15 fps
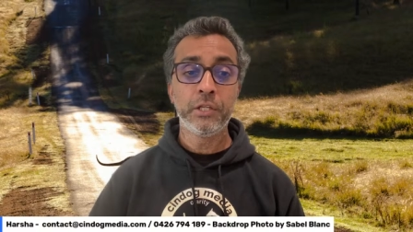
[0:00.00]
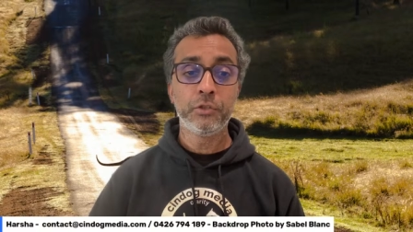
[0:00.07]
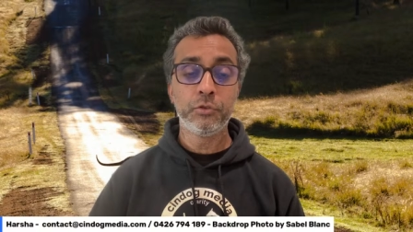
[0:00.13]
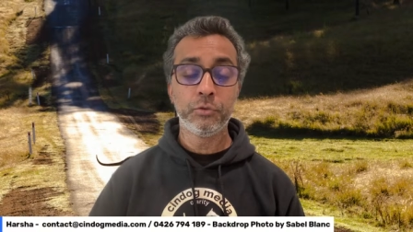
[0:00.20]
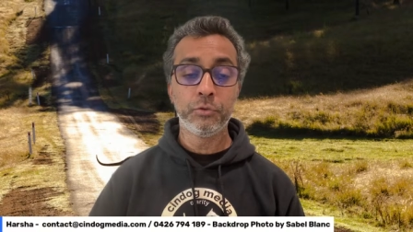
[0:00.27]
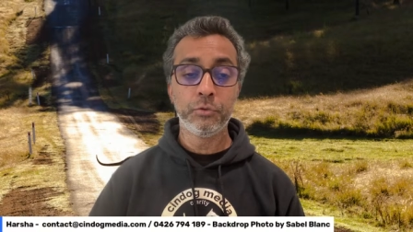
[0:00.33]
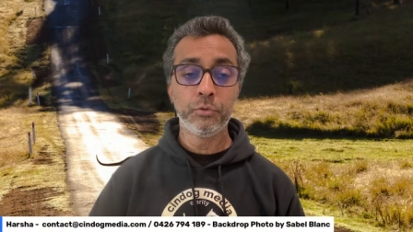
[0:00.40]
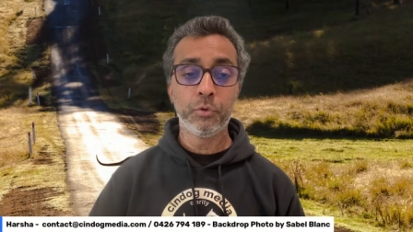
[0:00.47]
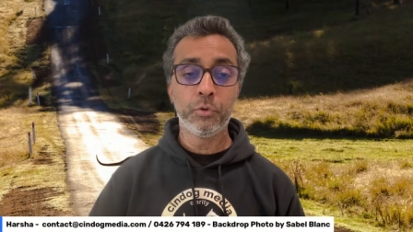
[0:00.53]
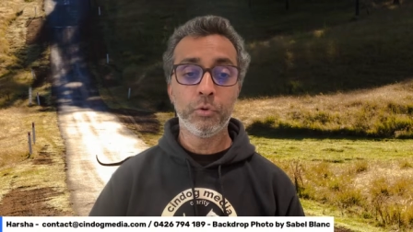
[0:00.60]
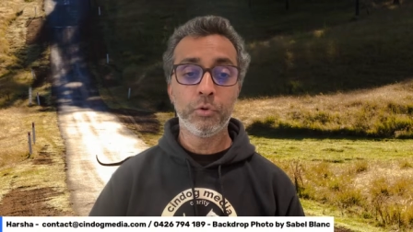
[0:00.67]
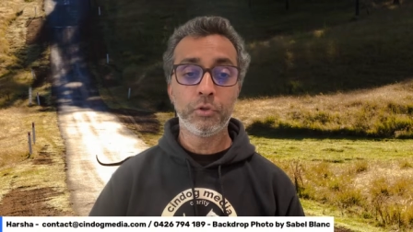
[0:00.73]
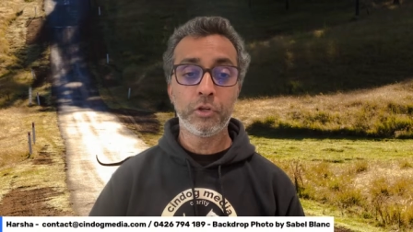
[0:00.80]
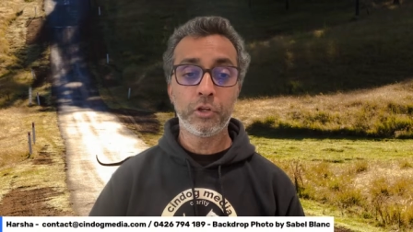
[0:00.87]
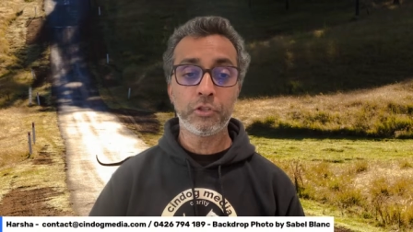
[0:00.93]
do
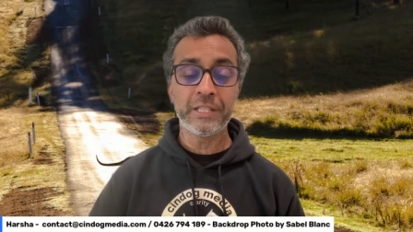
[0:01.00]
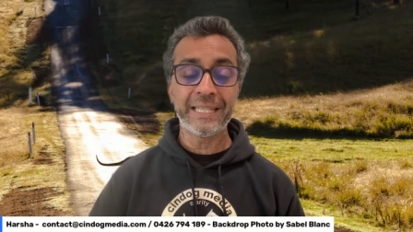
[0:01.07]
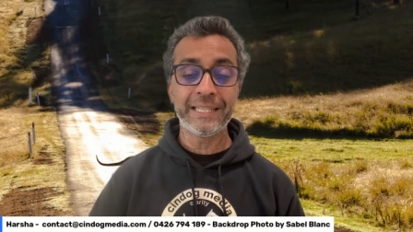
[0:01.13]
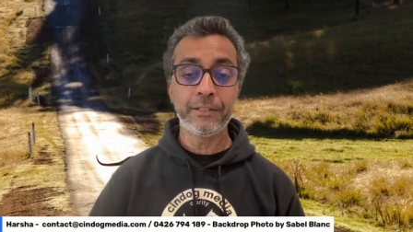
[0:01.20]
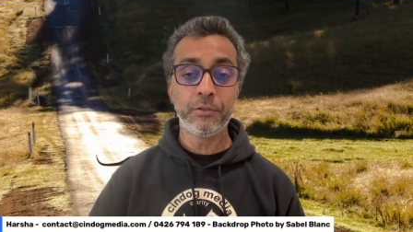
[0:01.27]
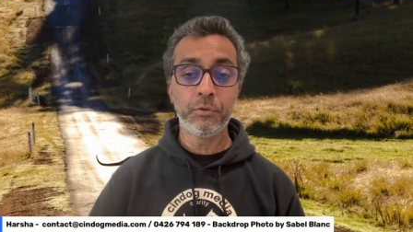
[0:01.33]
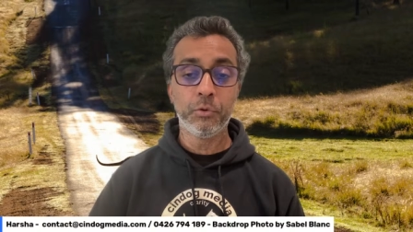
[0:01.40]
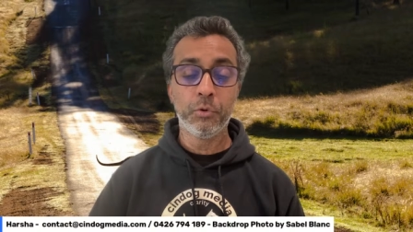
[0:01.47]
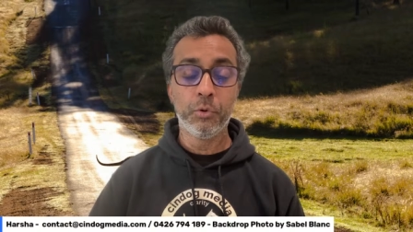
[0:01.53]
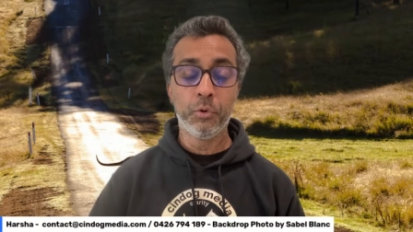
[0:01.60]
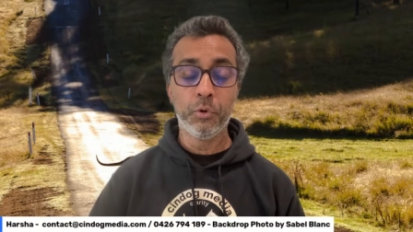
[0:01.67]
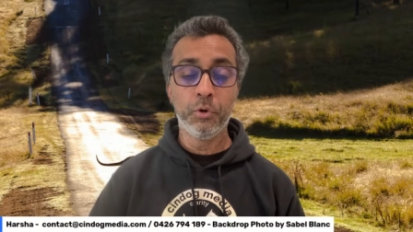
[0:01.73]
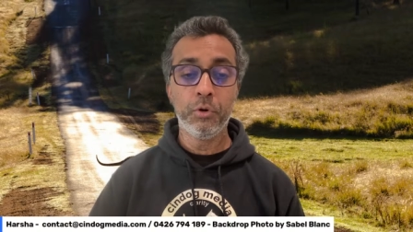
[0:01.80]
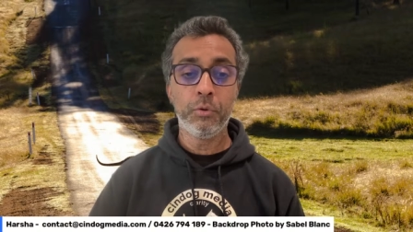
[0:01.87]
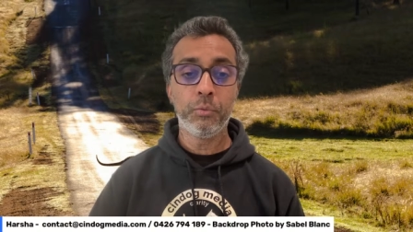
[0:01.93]
or not to
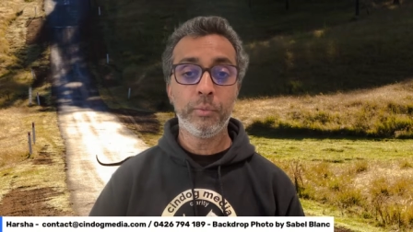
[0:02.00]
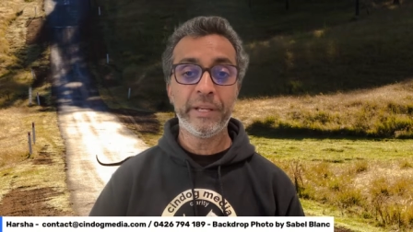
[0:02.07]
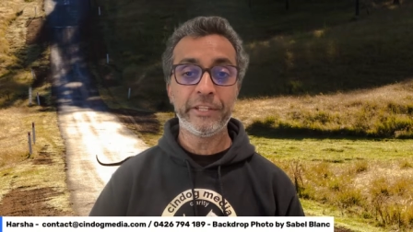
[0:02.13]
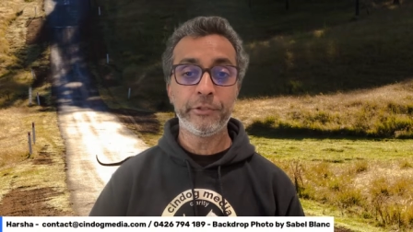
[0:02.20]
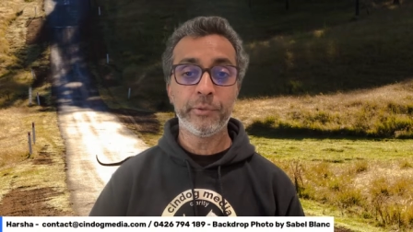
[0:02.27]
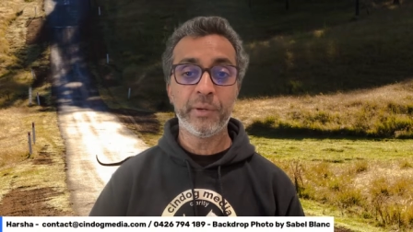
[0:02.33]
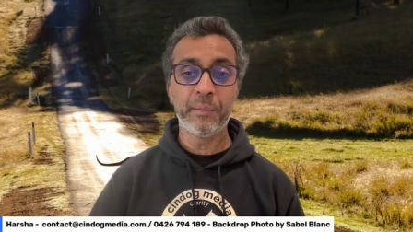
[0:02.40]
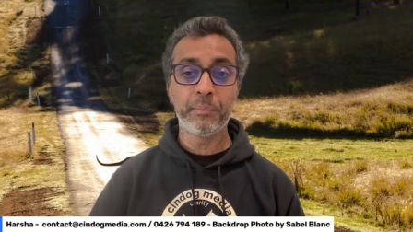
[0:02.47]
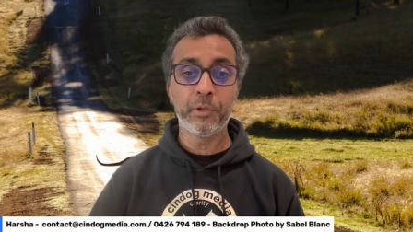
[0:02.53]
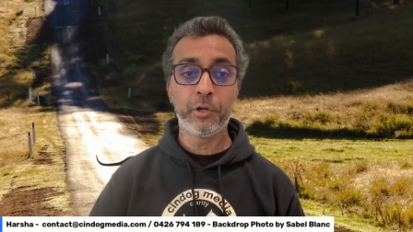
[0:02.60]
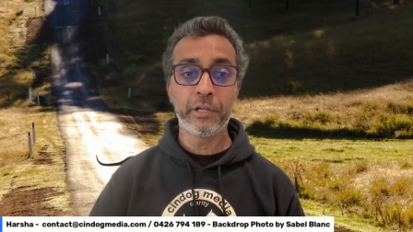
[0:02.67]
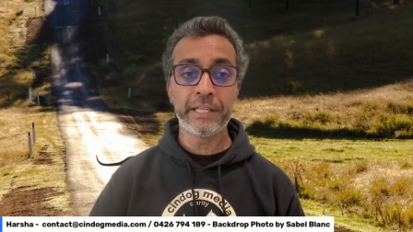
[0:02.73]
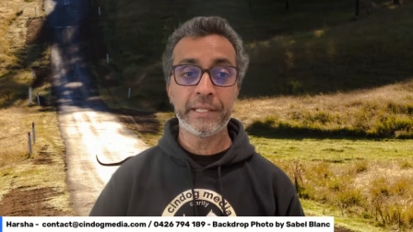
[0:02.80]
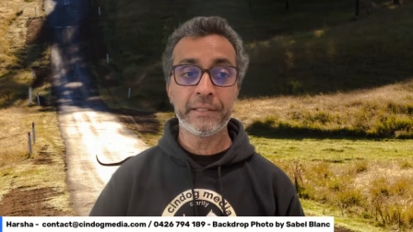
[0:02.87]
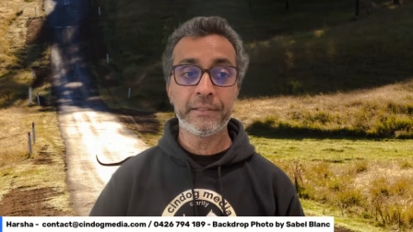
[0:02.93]
ignore when you are
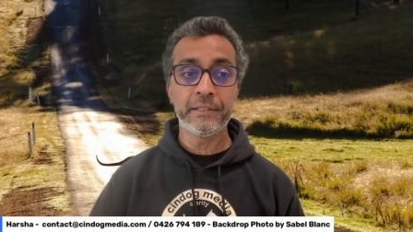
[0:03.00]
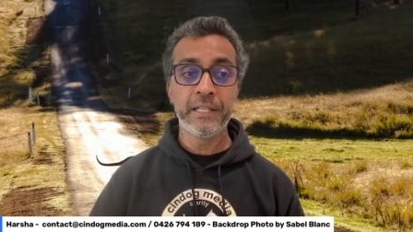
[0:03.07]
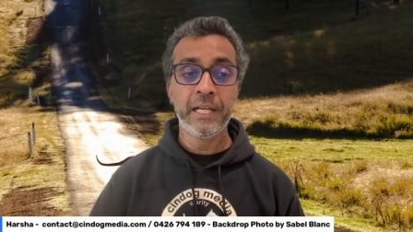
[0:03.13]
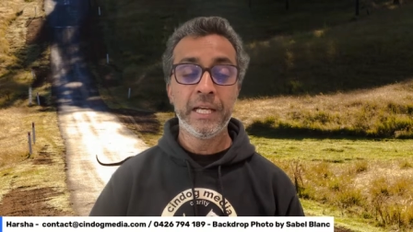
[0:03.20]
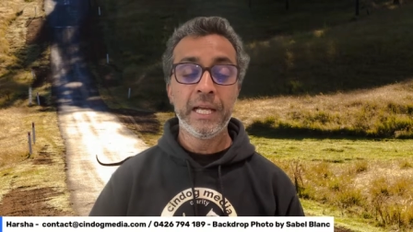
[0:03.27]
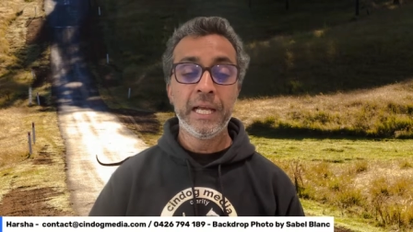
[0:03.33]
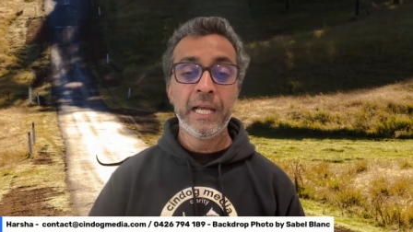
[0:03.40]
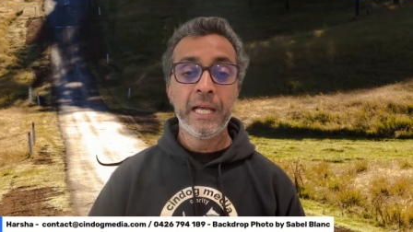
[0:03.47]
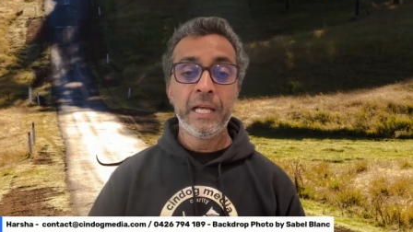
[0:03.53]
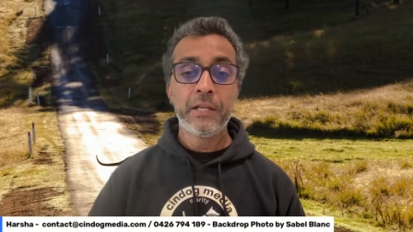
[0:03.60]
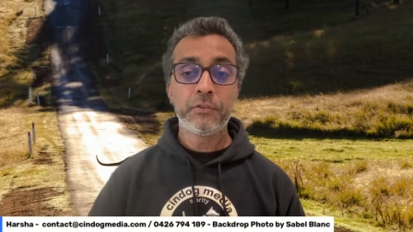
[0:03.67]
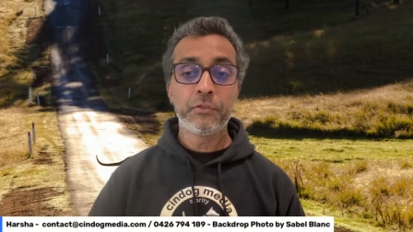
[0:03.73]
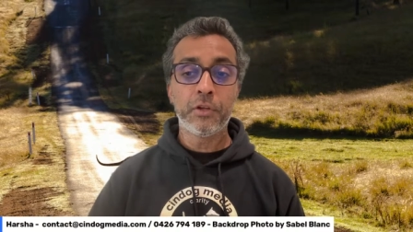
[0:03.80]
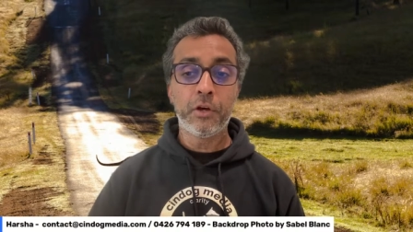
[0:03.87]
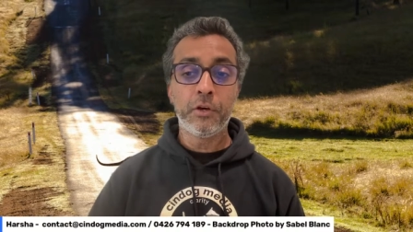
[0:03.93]
blogging?
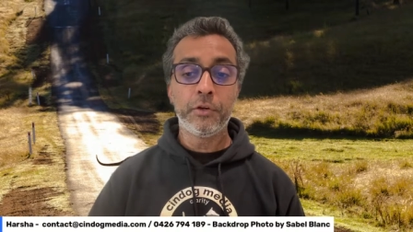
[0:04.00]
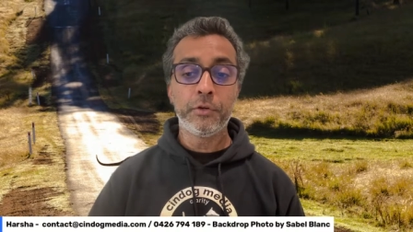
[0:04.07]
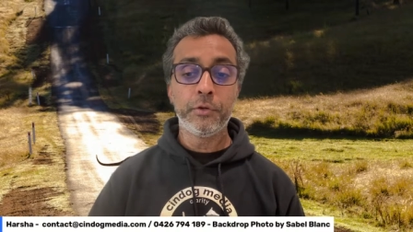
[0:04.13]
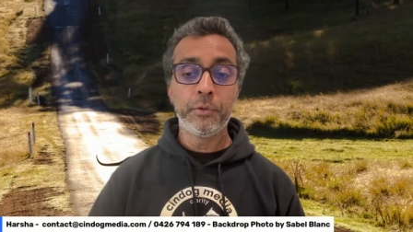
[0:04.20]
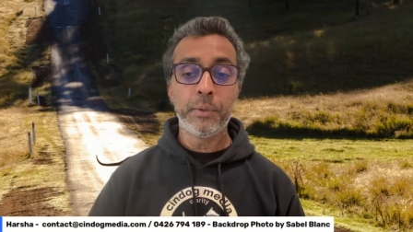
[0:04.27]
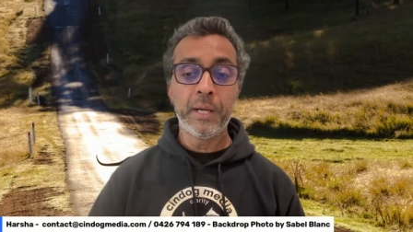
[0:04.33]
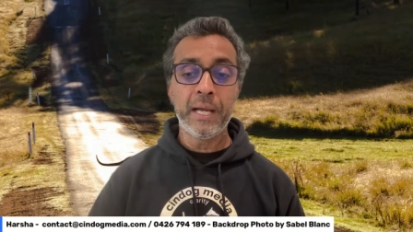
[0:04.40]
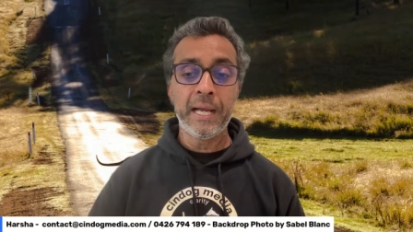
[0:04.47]
So